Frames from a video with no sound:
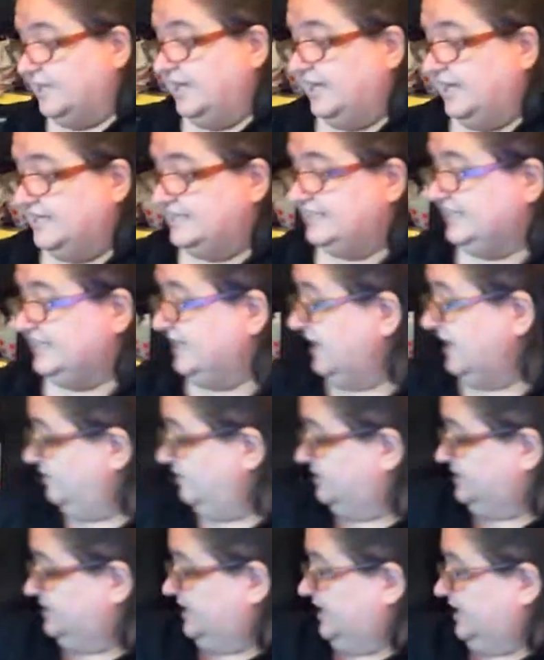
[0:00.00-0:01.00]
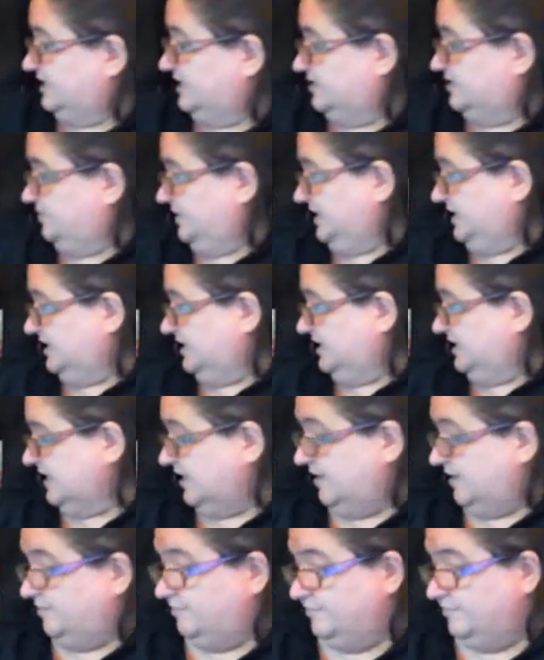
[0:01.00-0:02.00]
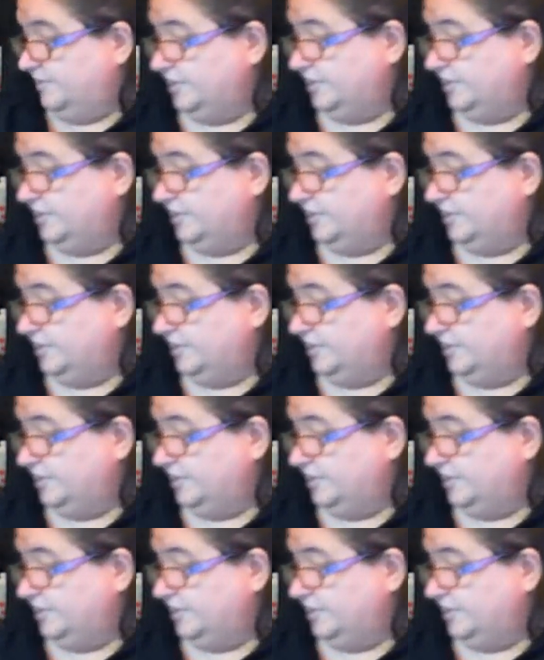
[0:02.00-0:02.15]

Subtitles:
and see how it does, because I'm